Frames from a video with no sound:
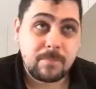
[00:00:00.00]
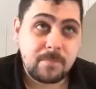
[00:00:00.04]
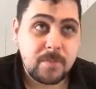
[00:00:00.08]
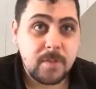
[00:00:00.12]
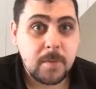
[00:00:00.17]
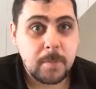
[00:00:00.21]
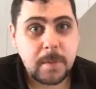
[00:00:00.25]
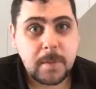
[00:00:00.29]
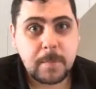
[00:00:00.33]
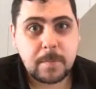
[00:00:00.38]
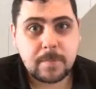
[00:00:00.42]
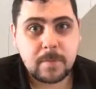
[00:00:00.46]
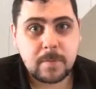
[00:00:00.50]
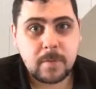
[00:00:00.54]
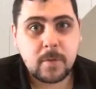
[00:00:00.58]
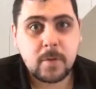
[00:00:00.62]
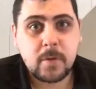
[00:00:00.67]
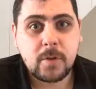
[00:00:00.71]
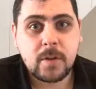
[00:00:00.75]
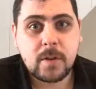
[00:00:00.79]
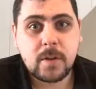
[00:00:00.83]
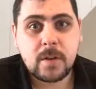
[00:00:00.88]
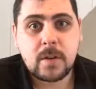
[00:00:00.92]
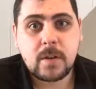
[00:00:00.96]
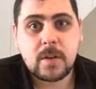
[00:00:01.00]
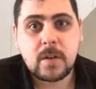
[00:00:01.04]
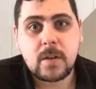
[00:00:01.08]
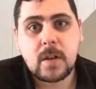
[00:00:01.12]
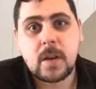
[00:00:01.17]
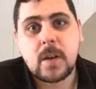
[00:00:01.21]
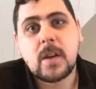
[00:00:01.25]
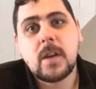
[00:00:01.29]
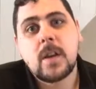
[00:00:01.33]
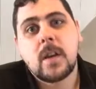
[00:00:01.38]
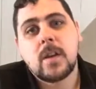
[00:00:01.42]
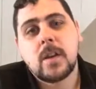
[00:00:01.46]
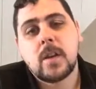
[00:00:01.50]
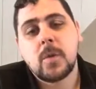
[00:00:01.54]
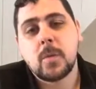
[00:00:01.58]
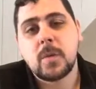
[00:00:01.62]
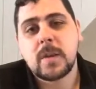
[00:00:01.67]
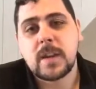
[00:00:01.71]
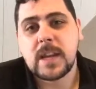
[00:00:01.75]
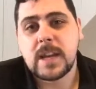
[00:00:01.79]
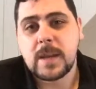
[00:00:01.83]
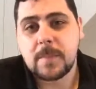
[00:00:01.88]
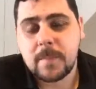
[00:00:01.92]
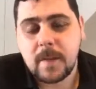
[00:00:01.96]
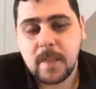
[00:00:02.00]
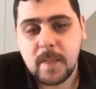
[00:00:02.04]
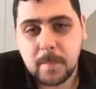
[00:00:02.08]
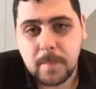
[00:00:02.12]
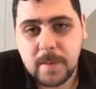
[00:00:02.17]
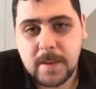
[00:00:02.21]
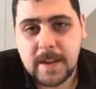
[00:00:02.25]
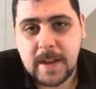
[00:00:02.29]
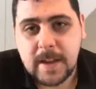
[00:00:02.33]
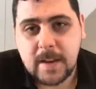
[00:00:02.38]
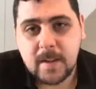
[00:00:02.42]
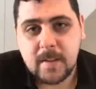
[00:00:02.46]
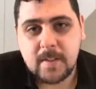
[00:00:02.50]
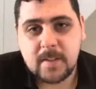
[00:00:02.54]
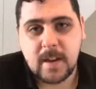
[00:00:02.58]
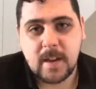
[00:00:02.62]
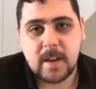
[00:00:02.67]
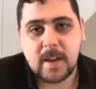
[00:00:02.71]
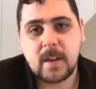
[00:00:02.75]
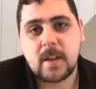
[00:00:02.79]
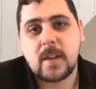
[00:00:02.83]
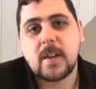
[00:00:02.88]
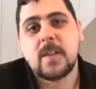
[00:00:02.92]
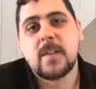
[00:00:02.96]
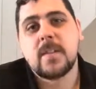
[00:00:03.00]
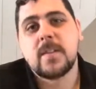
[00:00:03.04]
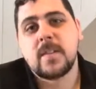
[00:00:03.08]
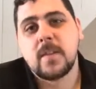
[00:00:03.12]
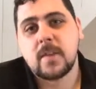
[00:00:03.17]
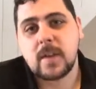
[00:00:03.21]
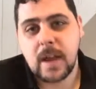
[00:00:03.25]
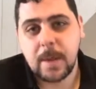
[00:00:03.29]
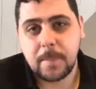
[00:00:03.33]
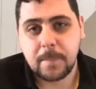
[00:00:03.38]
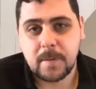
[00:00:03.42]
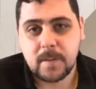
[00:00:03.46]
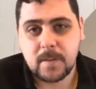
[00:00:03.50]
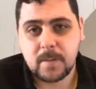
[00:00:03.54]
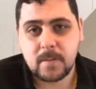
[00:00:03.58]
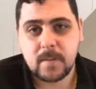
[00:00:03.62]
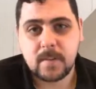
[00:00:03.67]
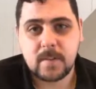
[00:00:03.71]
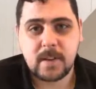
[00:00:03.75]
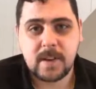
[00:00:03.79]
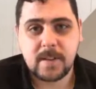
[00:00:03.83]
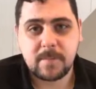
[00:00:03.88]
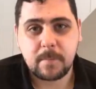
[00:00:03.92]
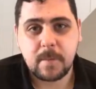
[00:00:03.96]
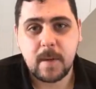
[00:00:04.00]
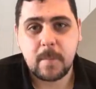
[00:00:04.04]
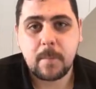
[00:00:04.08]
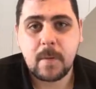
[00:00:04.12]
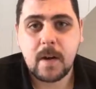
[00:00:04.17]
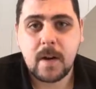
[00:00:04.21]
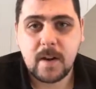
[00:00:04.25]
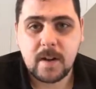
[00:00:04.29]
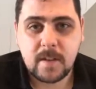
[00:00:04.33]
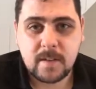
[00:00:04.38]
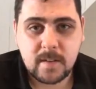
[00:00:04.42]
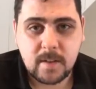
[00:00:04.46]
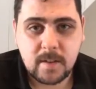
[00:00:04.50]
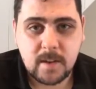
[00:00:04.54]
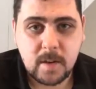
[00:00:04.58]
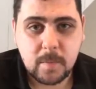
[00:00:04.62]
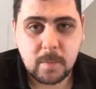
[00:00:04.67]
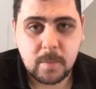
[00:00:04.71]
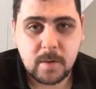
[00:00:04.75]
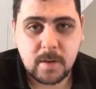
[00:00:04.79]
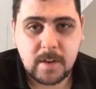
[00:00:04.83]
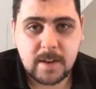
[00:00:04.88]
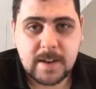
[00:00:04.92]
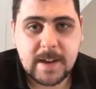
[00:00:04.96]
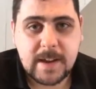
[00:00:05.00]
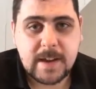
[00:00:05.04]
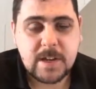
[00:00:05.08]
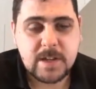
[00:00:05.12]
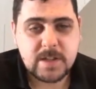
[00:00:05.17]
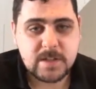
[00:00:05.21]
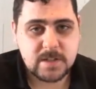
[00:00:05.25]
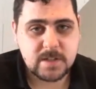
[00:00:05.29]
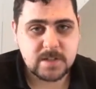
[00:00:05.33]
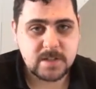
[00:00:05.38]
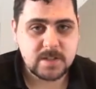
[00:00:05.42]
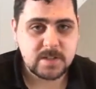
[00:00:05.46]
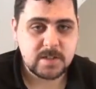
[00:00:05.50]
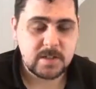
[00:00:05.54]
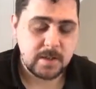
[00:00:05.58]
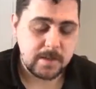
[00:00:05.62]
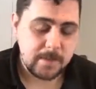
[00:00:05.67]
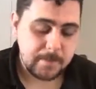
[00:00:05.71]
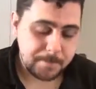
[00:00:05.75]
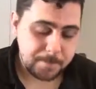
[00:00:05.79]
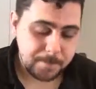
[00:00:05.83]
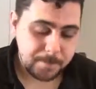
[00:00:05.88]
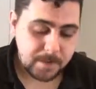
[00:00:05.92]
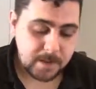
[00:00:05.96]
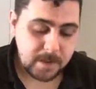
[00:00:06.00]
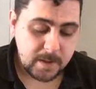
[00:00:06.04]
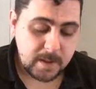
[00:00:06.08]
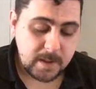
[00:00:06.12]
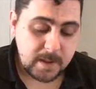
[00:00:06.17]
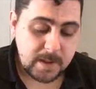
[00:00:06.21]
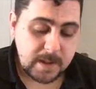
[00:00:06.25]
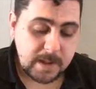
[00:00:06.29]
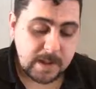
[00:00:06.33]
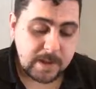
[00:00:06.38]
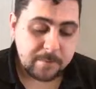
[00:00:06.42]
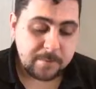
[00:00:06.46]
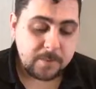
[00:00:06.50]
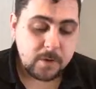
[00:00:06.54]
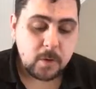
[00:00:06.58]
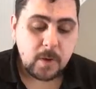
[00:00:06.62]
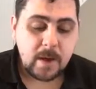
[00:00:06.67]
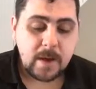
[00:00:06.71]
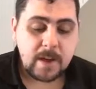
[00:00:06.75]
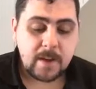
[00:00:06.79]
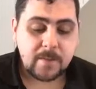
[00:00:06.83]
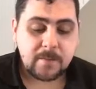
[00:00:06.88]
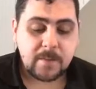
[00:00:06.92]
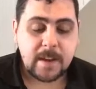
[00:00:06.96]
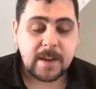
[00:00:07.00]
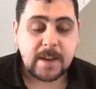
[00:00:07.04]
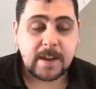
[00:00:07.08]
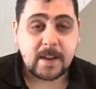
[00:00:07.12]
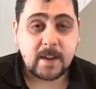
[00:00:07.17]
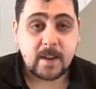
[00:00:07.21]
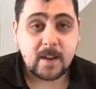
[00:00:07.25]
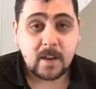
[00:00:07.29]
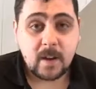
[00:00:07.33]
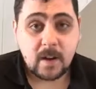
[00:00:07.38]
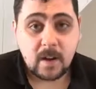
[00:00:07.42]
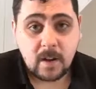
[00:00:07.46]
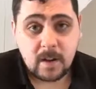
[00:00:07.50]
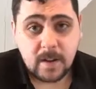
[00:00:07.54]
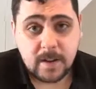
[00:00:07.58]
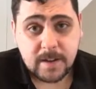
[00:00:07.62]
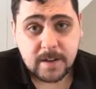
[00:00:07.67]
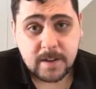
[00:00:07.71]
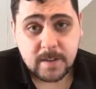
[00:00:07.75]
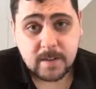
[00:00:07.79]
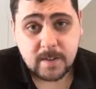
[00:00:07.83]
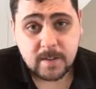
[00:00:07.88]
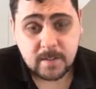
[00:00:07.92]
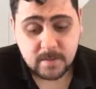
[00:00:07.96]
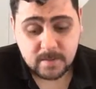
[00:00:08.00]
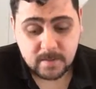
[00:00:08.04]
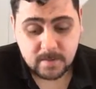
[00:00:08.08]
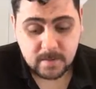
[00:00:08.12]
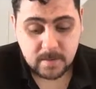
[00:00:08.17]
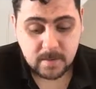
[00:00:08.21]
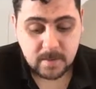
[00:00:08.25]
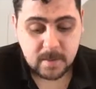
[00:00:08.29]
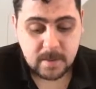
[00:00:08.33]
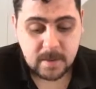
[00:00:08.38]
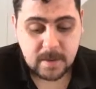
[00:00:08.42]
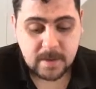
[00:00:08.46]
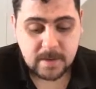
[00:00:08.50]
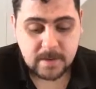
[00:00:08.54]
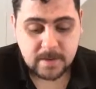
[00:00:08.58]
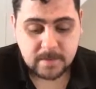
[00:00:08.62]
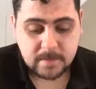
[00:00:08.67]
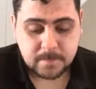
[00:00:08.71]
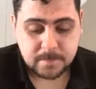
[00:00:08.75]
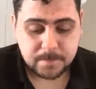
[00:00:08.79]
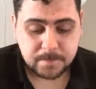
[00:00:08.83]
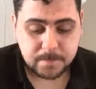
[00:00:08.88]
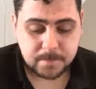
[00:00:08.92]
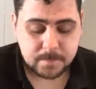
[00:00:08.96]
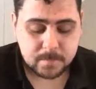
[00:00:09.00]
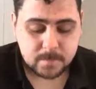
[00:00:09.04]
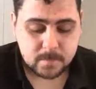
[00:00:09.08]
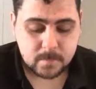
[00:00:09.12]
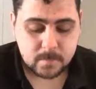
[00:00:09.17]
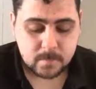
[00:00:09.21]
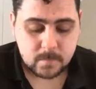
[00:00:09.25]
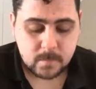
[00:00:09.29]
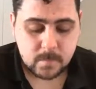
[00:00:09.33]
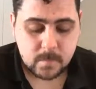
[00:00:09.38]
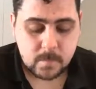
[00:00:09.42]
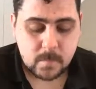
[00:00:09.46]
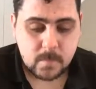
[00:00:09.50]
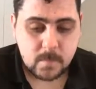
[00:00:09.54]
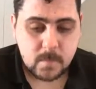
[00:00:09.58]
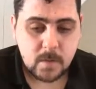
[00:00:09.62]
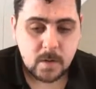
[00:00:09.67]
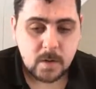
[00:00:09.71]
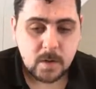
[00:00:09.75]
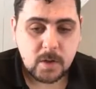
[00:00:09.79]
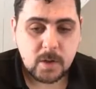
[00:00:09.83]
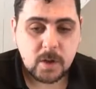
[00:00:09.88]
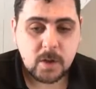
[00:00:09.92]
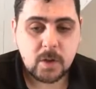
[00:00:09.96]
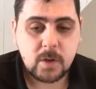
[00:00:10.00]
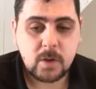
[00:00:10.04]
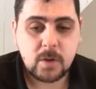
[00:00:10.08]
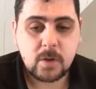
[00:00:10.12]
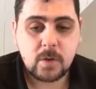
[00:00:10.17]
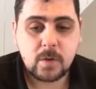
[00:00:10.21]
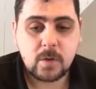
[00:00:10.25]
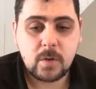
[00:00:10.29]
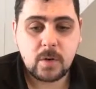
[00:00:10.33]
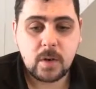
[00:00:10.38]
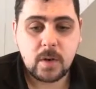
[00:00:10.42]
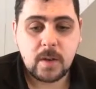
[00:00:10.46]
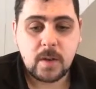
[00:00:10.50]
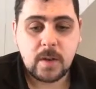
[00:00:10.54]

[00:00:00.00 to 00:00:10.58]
to be prudent, you would email them again and say, are you still happy to receive my marketing communications? If you have a client, then you